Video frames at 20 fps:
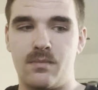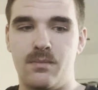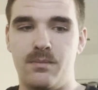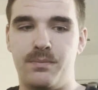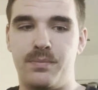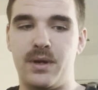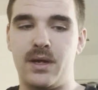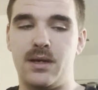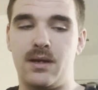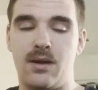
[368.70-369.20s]

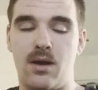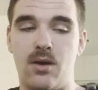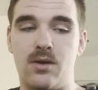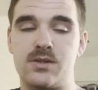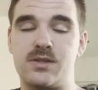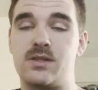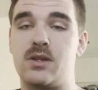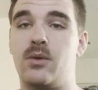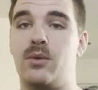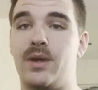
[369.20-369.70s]
but
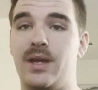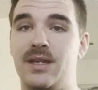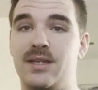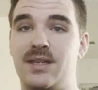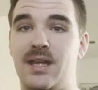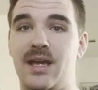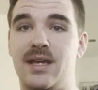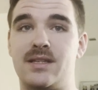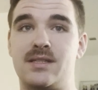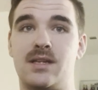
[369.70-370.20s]
also it
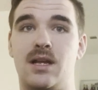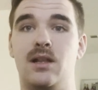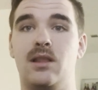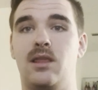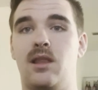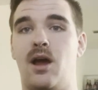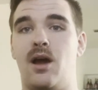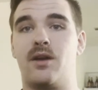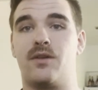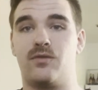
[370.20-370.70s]
takes a
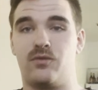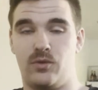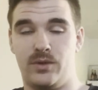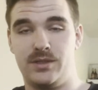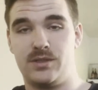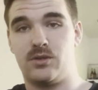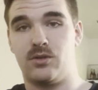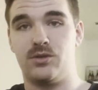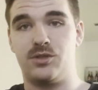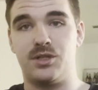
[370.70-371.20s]
lot of
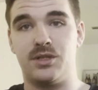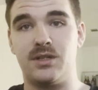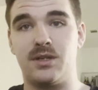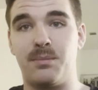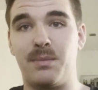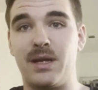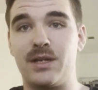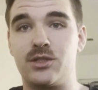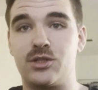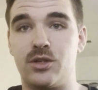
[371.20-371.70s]
research and to
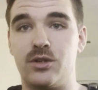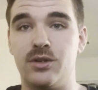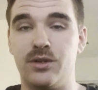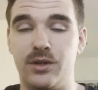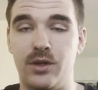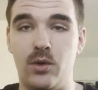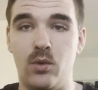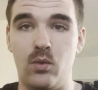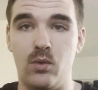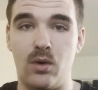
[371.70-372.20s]
make sure
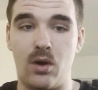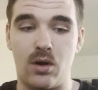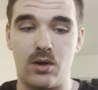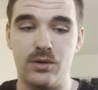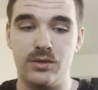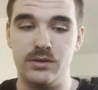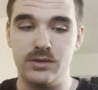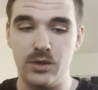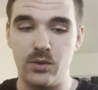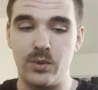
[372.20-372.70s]
you are
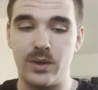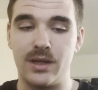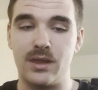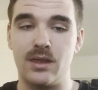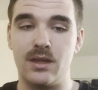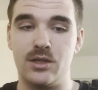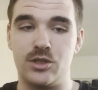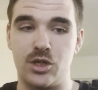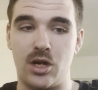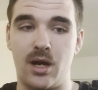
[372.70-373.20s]
doing
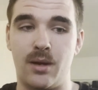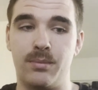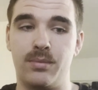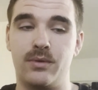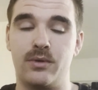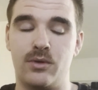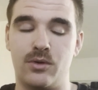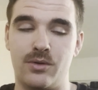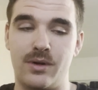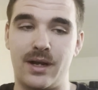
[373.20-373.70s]
the job
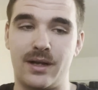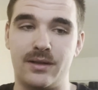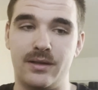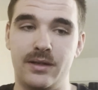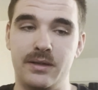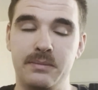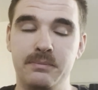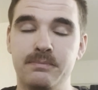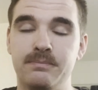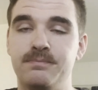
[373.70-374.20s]
correctly.
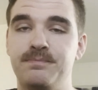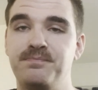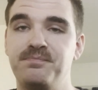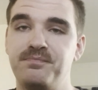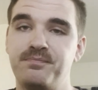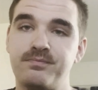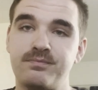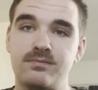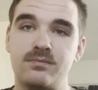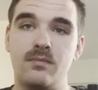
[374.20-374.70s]

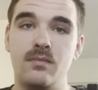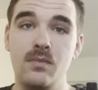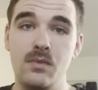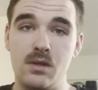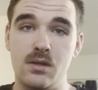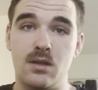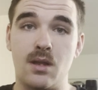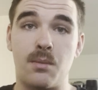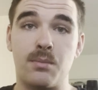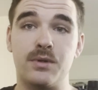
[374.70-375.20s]

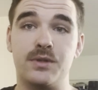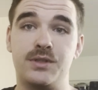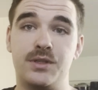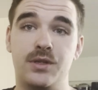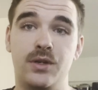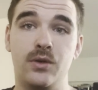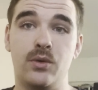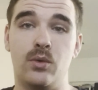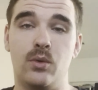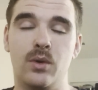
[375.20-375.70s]
Number
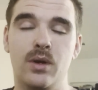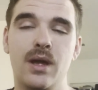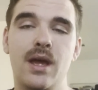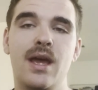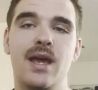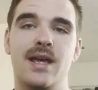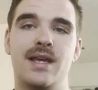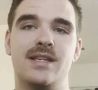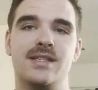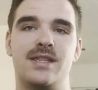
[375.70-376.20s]
2
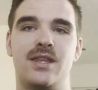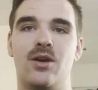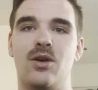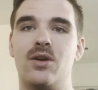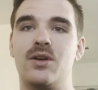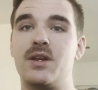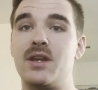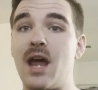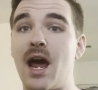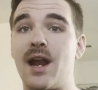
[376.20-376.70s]
is there
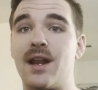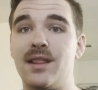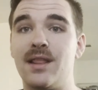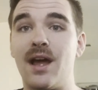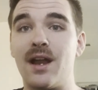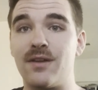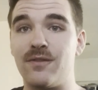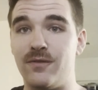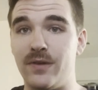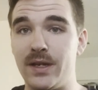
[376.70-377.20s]
are not a
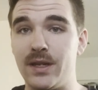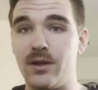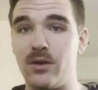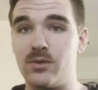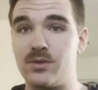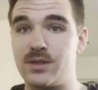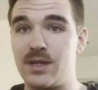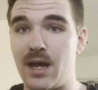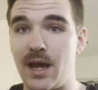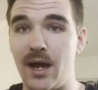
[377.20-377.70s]
lot of
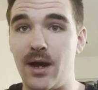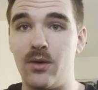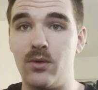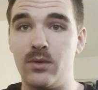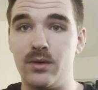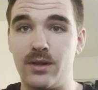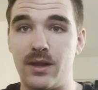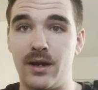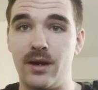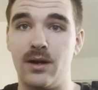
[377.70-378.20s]
videos
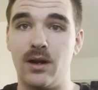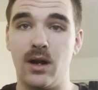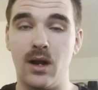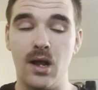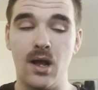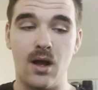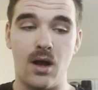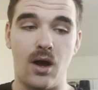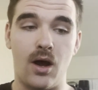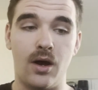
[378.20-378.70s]
out there
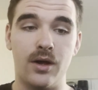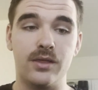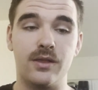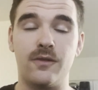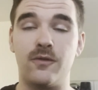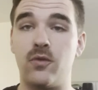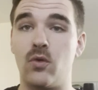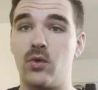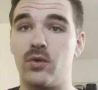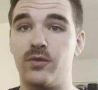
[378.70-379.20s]
on the
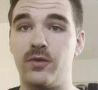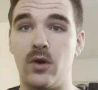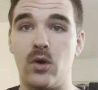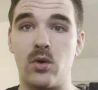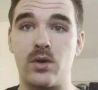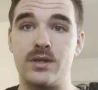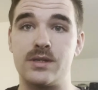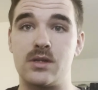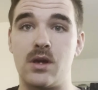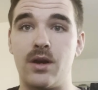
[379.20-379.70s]
Ford
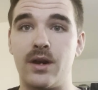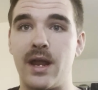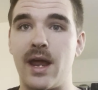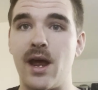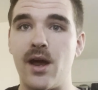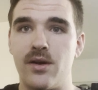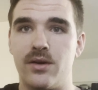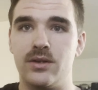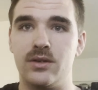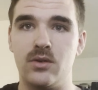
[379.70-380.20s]
Focus on
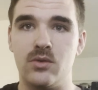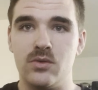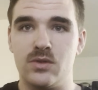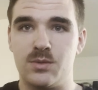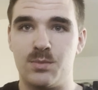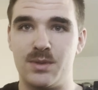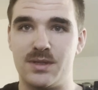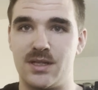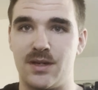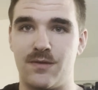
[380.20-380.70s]
how to do
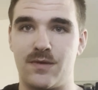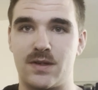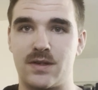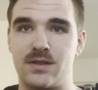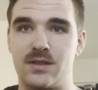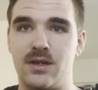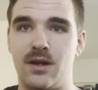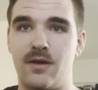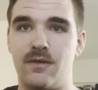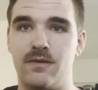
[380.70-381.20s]
specific
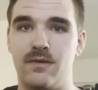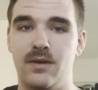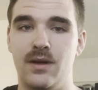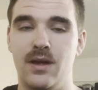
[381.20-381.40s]
stuff.